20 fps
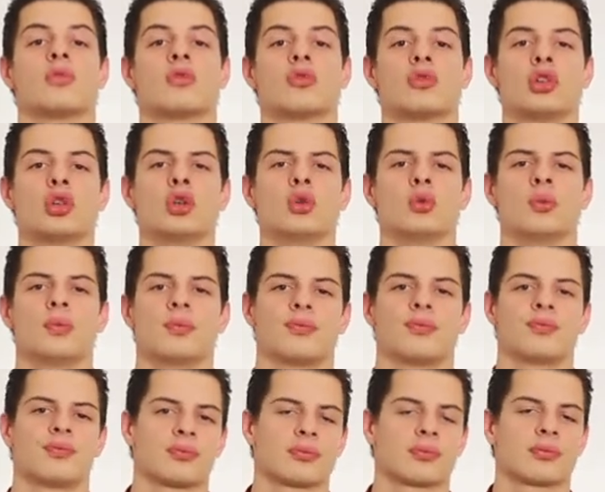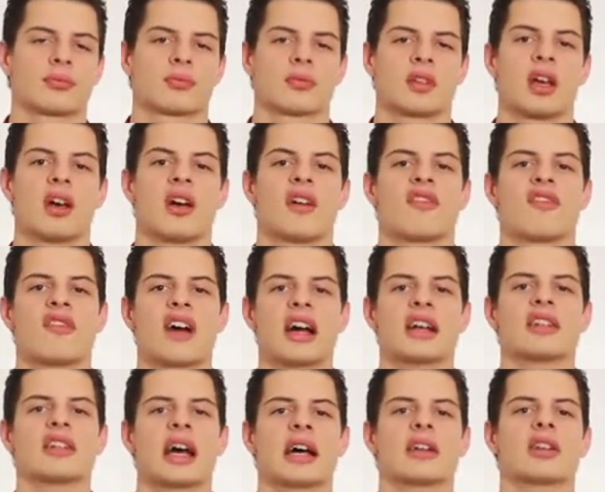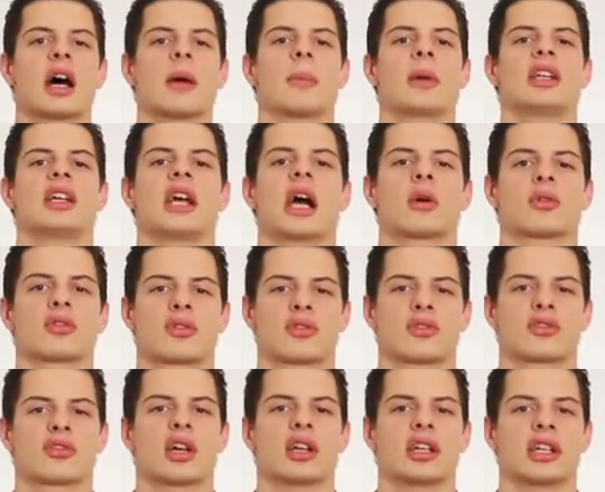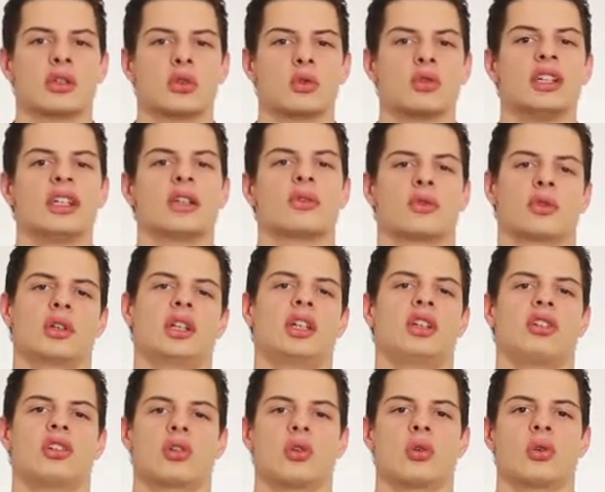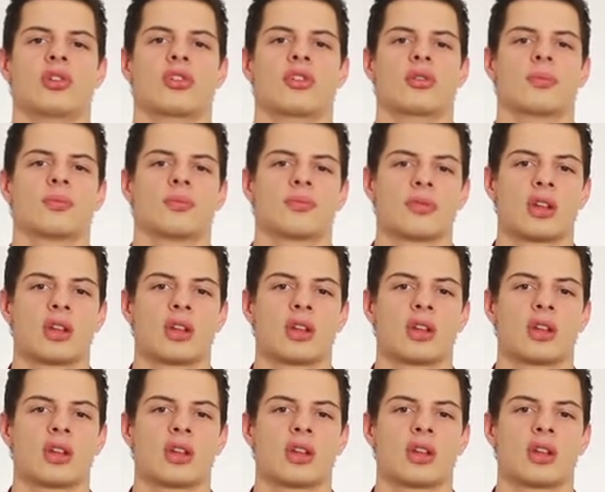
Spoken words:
2. Find out how many hours of studying you need for each course.